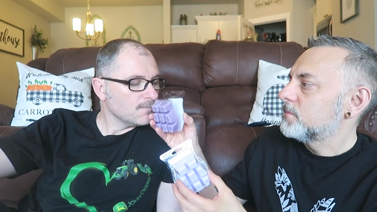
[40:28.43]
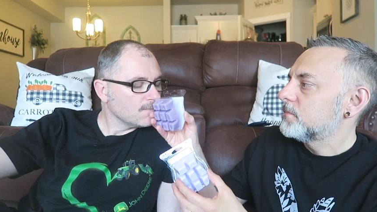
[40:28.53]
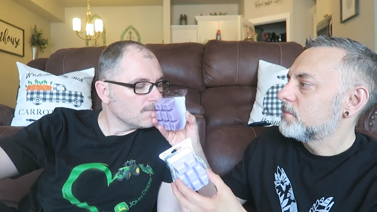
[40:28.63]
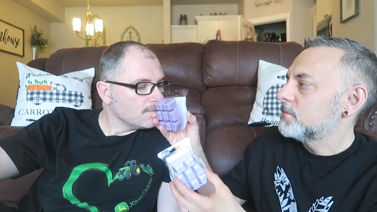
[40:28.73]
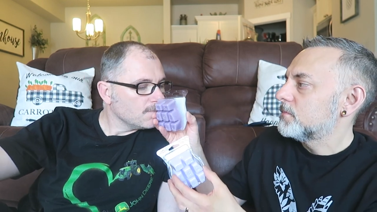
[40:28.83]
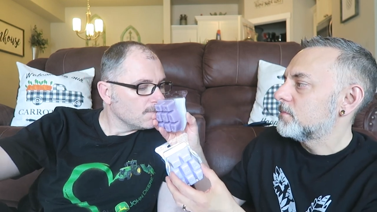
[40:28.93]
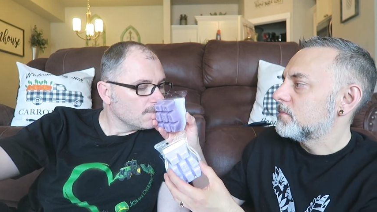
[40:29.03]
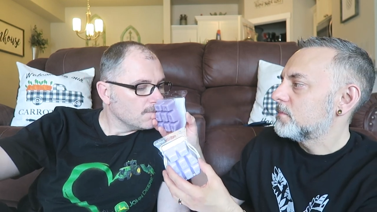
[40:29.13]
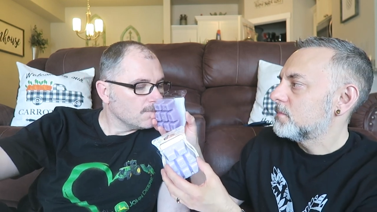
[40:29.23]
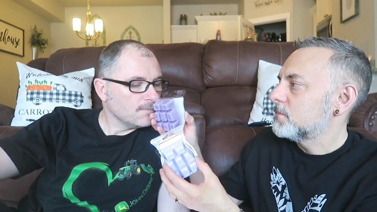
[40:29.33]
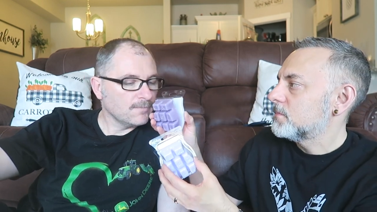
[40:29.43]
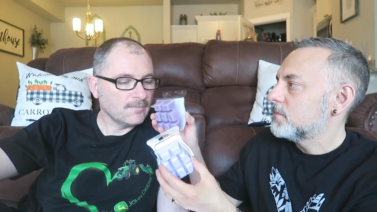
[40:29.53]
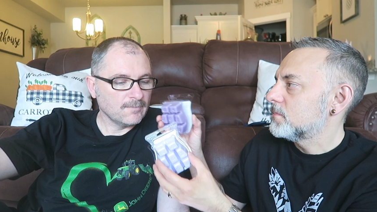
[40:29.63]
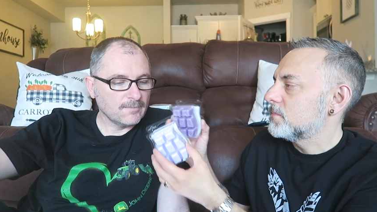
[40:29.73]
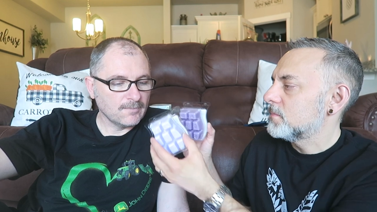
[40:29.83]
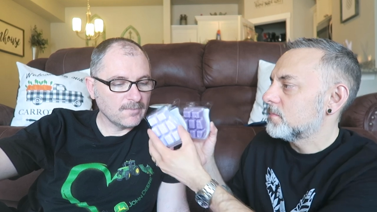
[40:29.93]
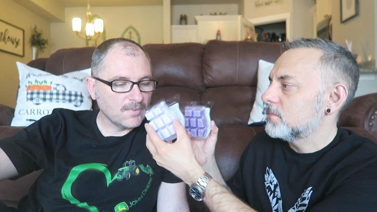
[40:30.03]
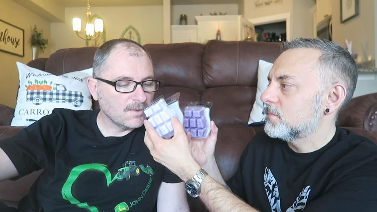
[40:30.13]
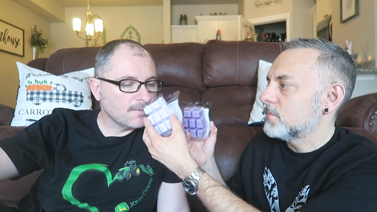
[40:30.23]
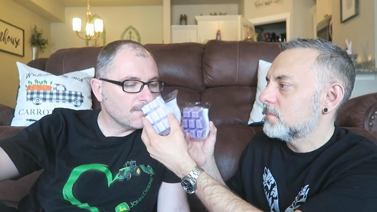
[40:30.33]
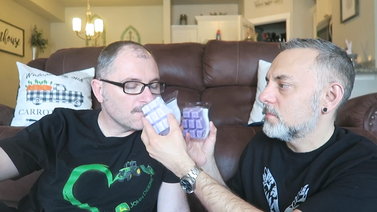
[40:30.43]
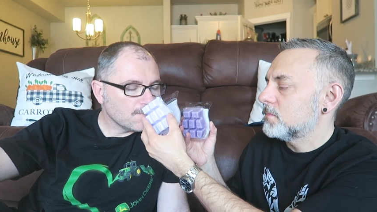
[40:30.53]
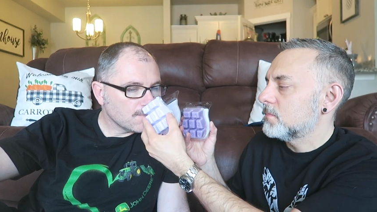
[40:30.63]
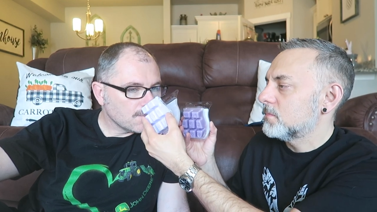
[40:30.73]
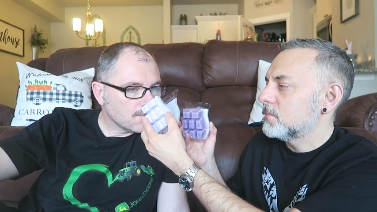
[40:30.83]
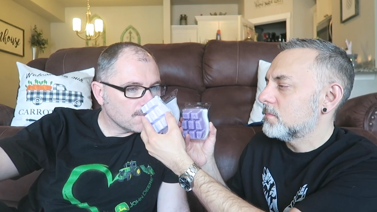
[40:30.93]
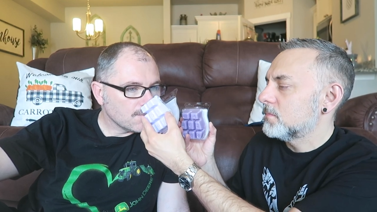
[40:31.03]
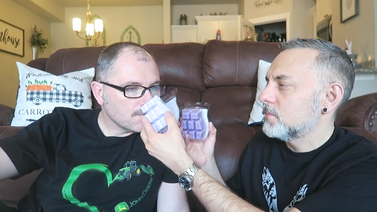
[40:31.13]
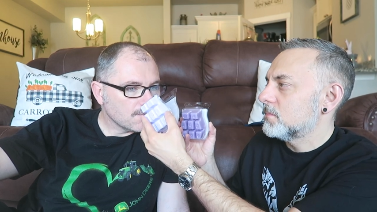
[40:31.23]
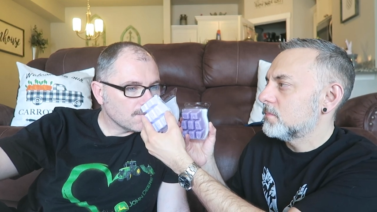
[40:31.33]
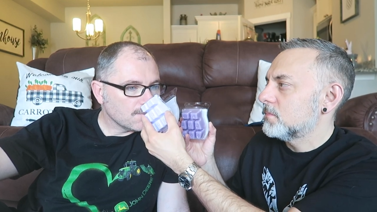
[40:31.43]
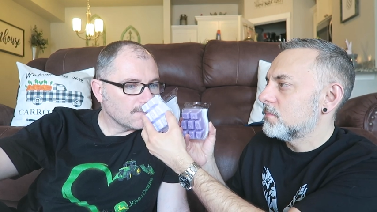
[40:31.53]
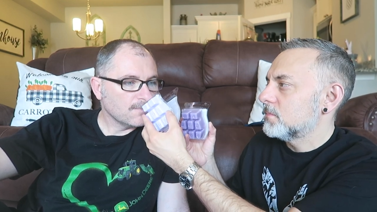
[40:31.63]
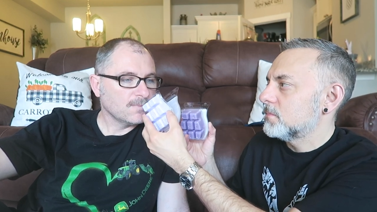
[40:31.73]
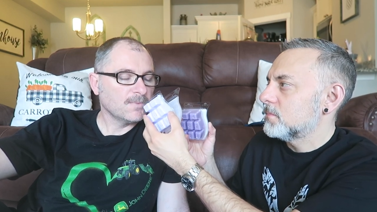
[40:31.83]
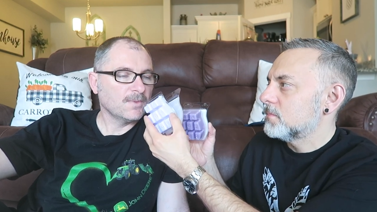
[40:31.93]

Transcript: No one is speaking in this clip.